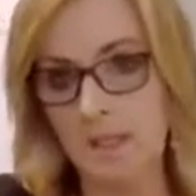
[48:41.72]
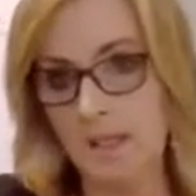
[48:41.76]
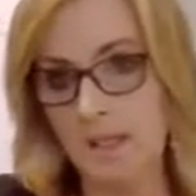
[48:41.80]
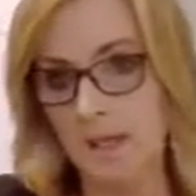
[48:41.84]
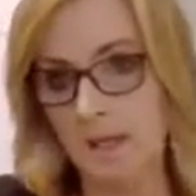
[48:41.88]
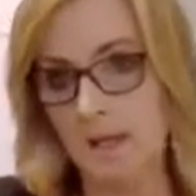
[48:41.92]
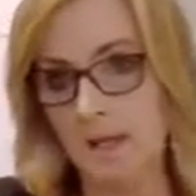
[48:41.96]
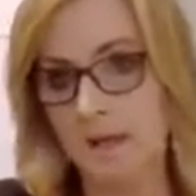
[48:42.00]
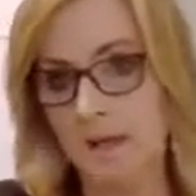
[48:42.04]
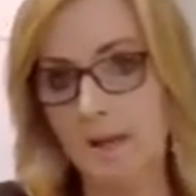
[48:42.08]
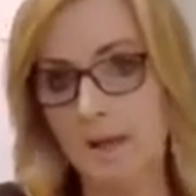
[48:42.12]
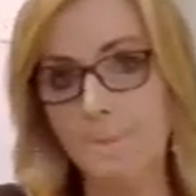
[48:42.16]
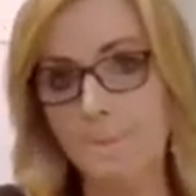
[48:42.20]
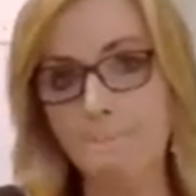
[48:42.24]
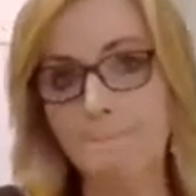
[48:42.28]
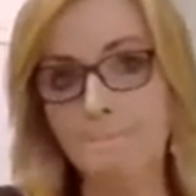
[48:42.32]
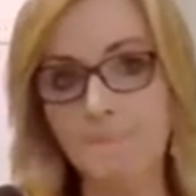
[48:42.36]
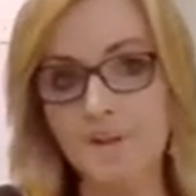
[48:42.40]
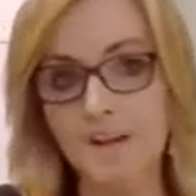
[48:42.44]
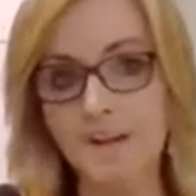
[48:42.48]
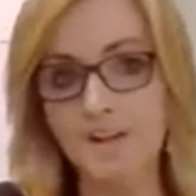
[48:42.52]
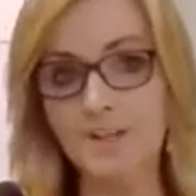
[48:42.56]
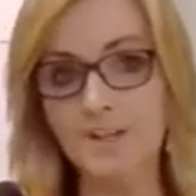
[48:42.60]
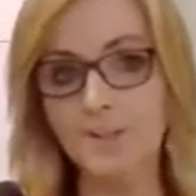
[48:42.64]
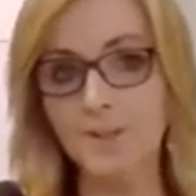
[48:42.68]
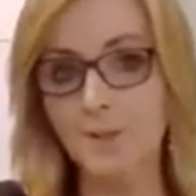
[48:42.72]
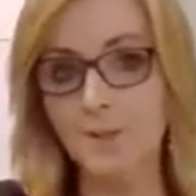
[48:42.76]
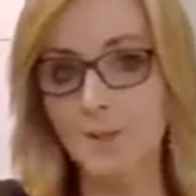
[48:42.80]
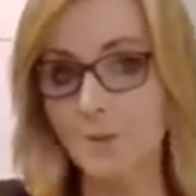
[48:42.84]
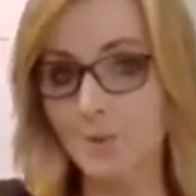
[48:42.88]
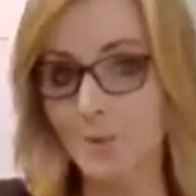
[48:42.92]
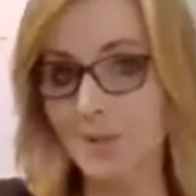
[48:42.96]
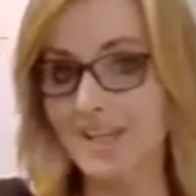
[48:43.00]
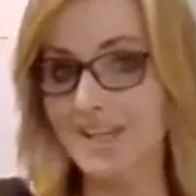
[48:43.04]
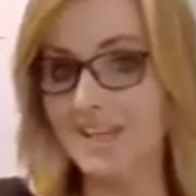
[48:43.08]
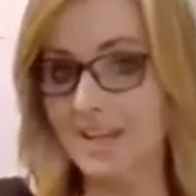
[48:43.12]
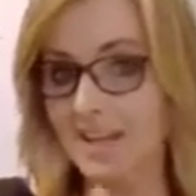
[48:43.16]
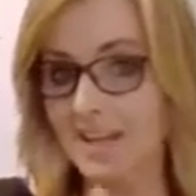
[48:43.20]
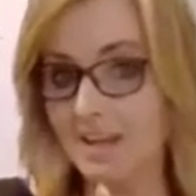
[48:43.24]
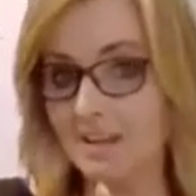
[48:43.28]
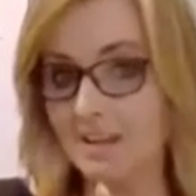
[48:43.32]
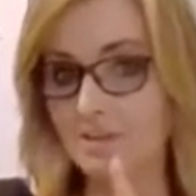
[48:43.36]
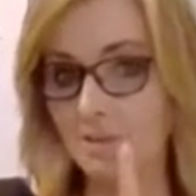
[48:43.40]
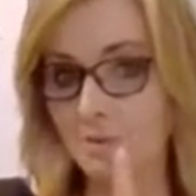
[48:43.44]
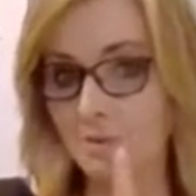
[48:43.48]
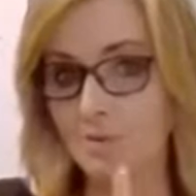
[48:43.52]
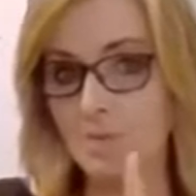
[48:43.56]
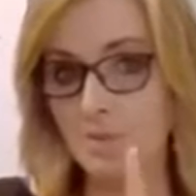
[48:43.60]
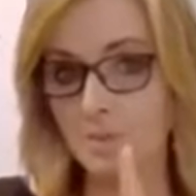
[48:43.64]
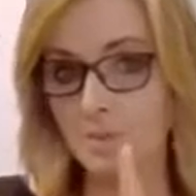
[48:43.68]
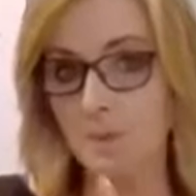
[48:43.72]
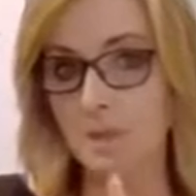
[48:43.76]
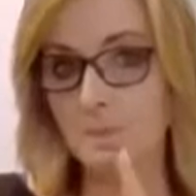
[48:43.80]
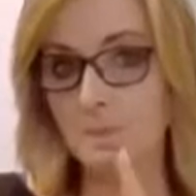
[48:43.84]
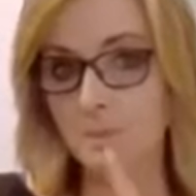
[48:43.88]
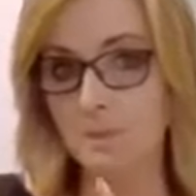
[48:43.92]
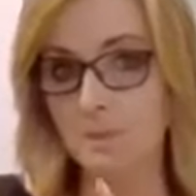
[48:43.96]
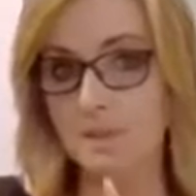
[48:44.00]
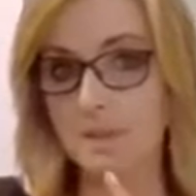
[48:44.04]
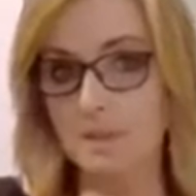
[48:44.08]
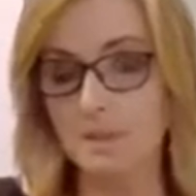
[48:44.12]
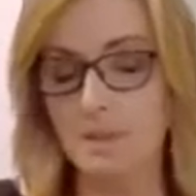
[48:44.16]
but you can get those people in